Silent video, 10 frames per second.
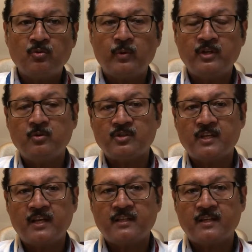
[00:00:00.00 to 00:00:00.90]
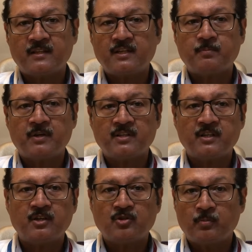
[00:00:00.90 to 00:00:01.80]
when you say that this
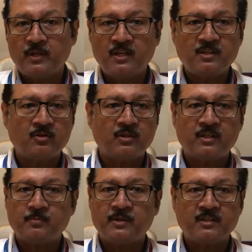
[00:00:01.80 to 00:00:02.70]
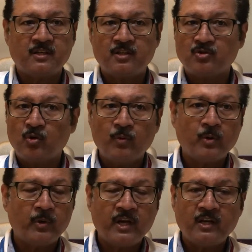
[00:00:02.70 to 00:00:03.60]
person is obese or this person is
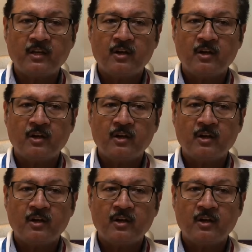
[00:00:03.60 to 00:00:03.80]
overweight